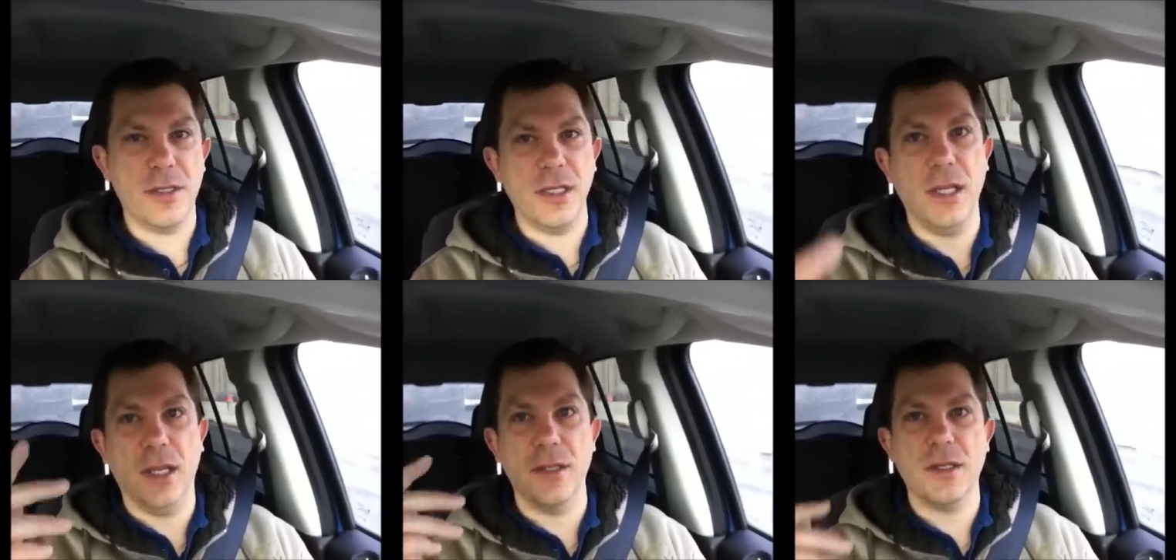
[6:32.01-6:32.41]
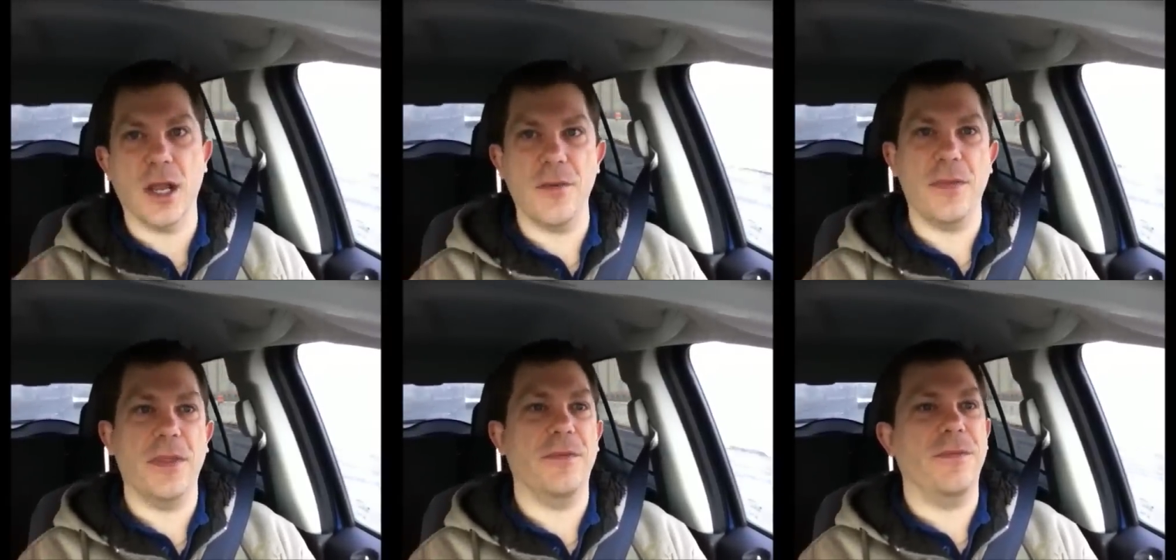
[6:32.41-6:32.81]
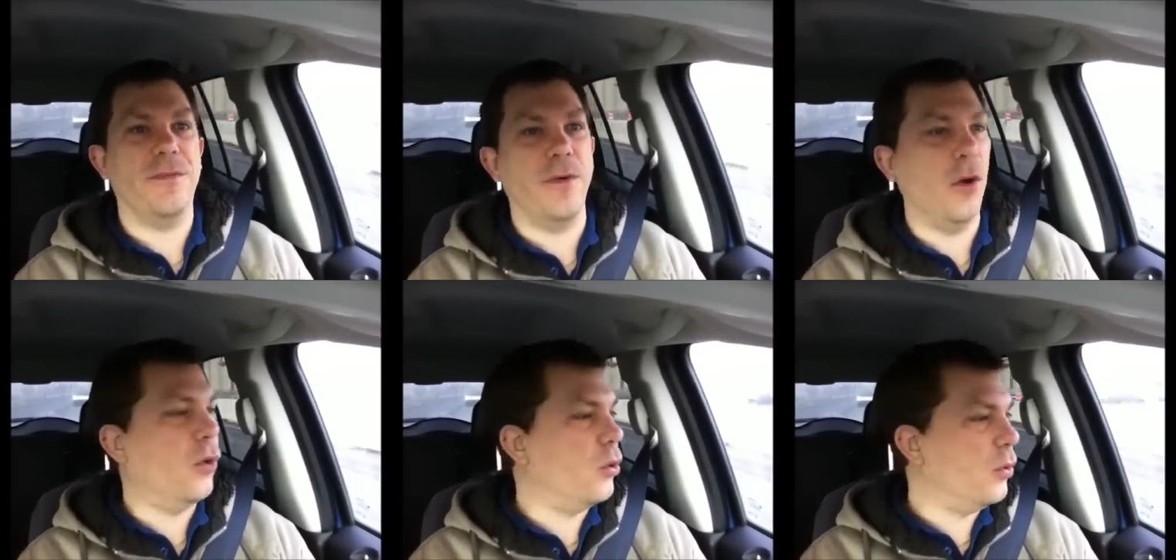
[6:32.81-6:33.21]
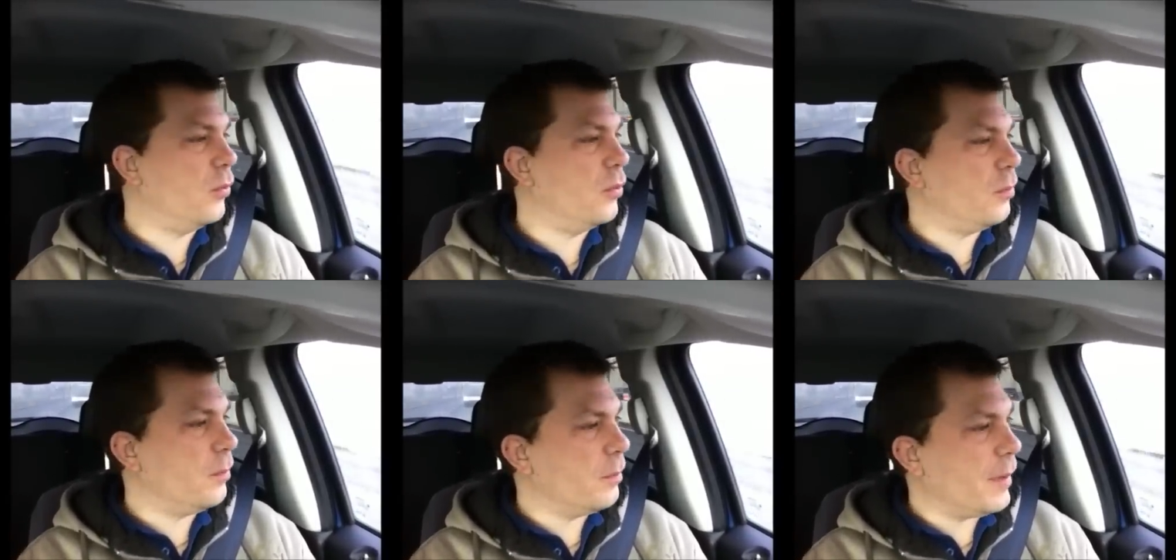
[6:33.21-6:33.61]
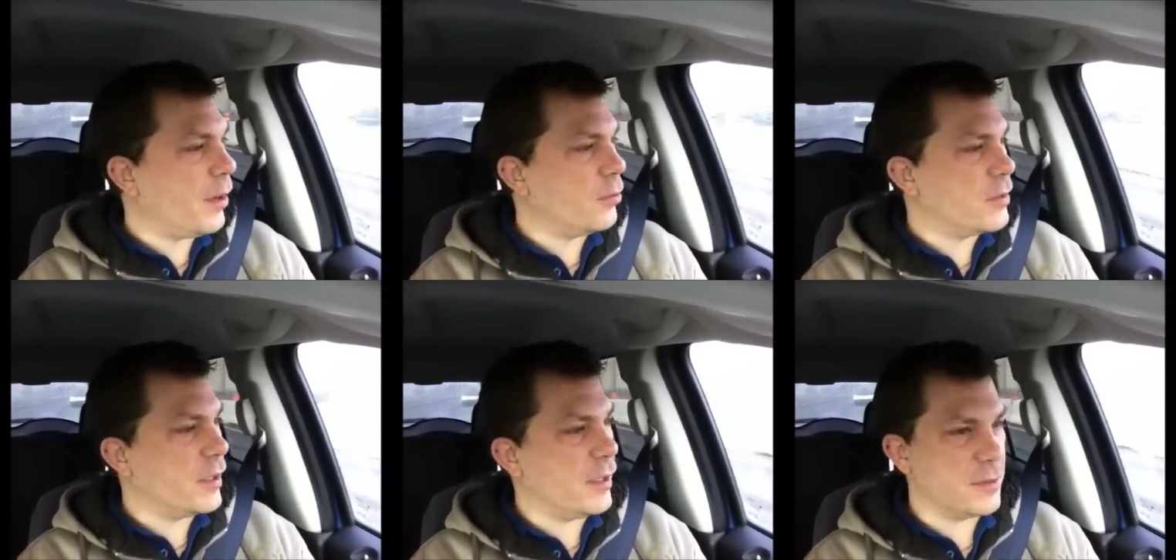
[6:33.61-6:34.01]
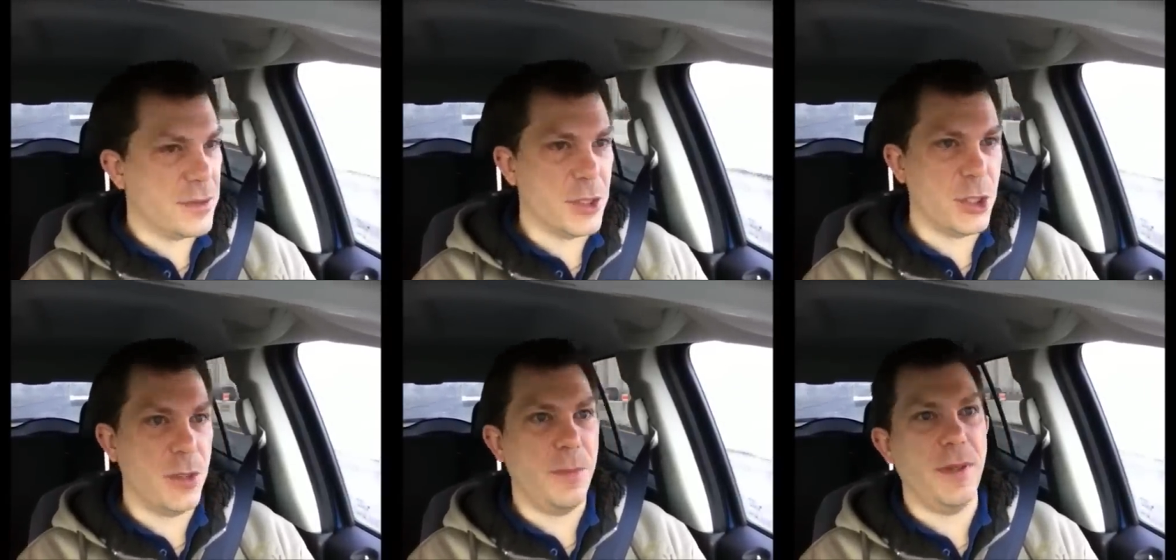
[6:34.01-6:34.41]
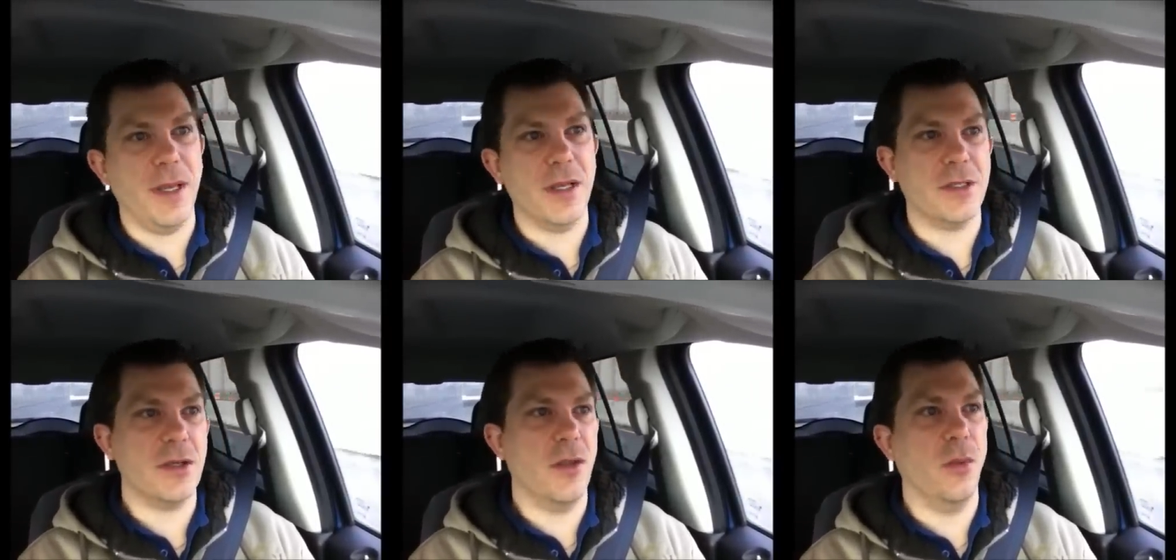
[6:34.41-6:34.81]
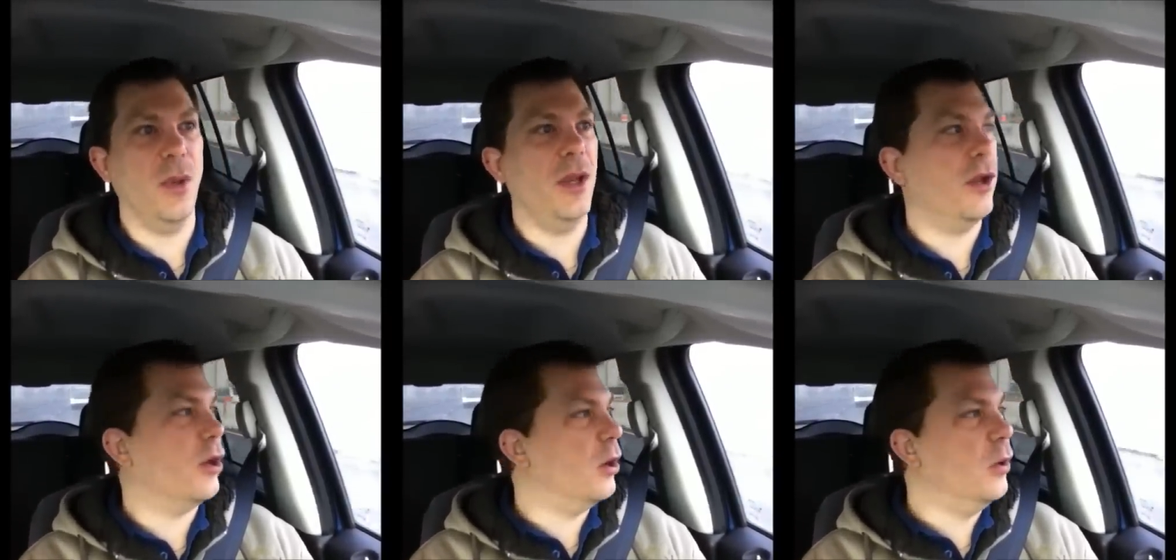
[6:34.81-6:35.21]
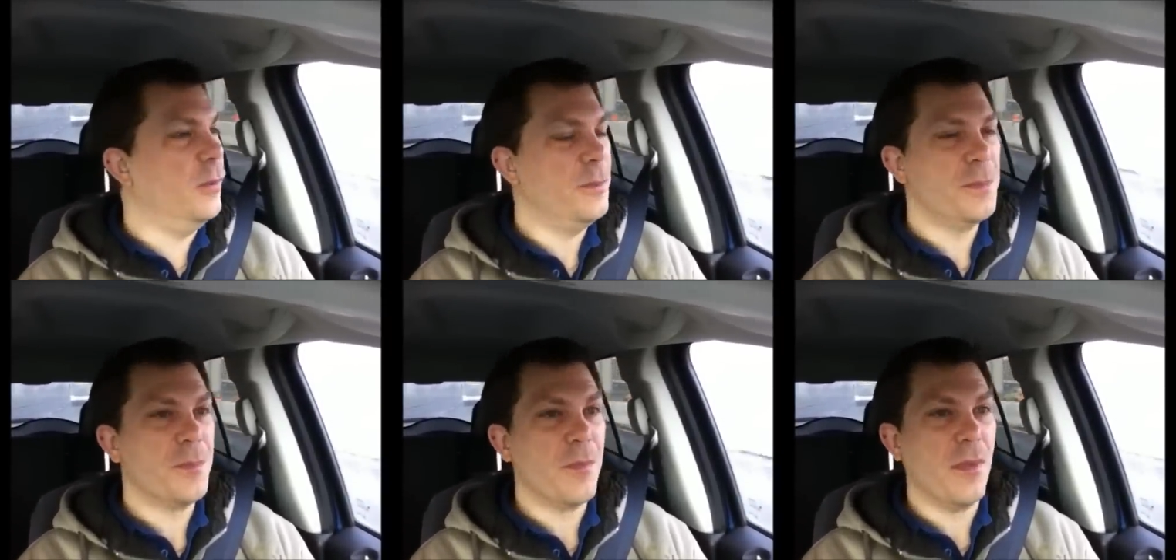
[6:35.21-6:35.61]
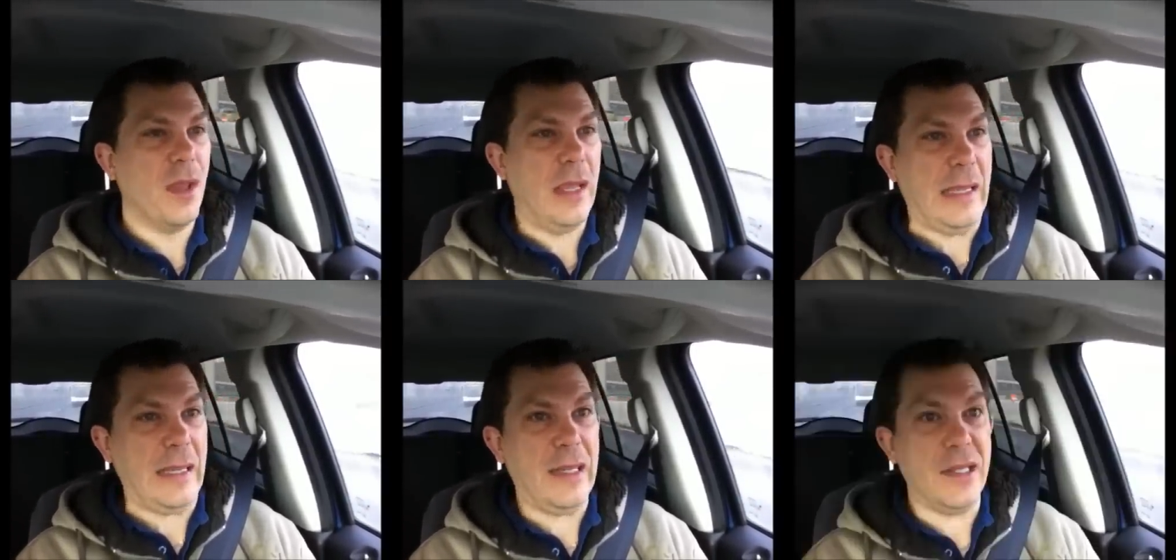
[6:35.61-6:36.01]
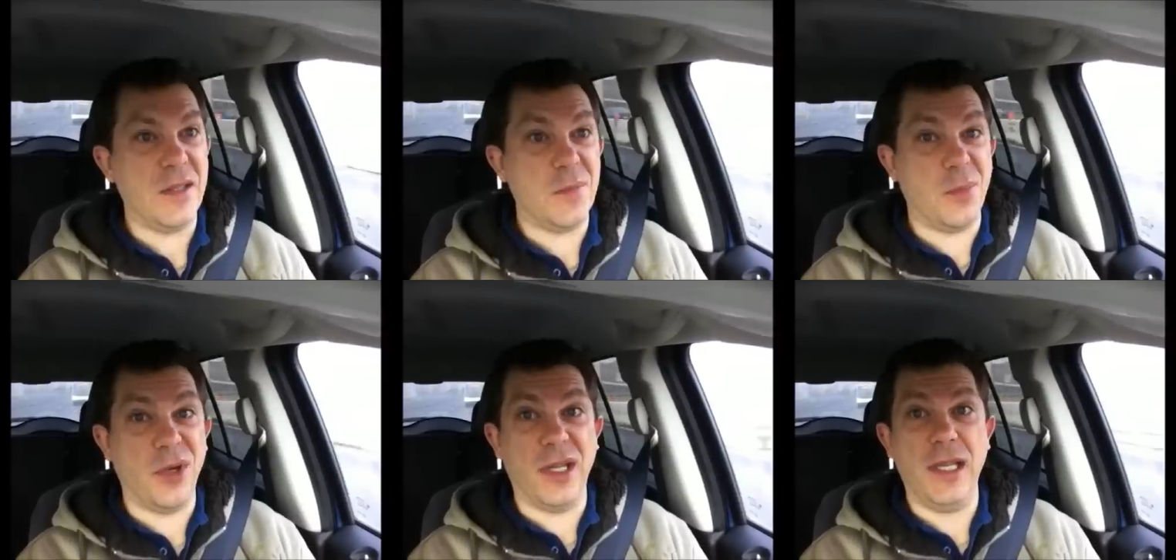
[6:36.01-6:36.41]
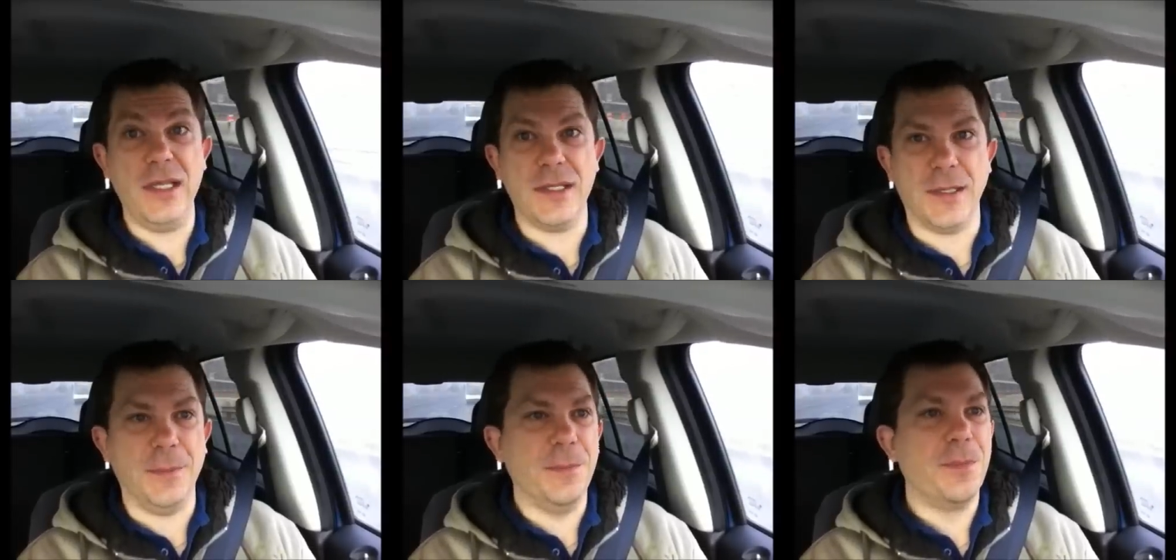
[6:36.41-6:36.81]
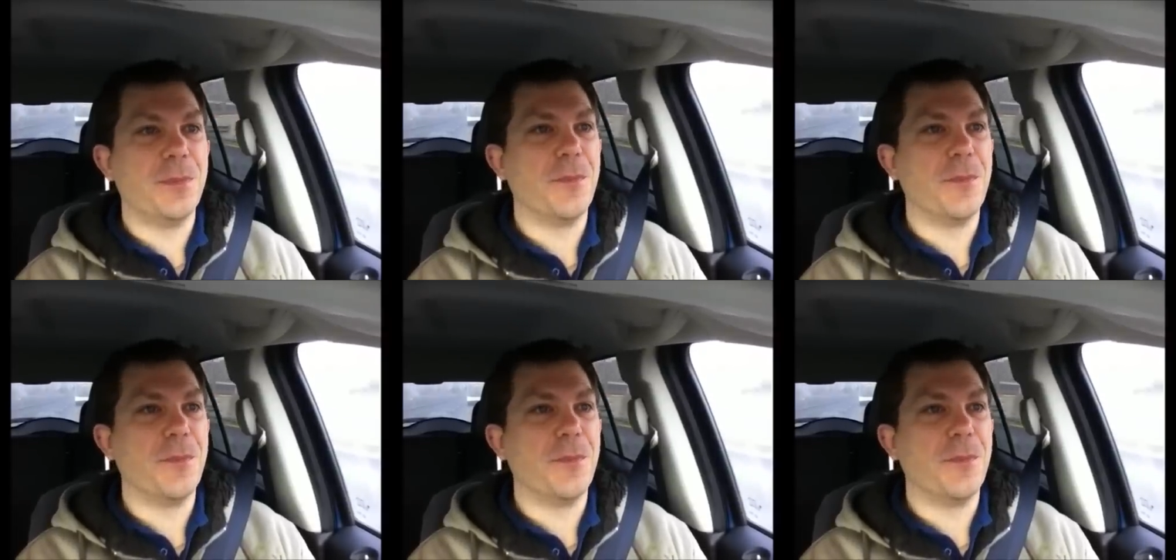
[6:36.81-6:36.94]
Seeing as I got the phone mounted as a GPS on the window, it's pretty easy.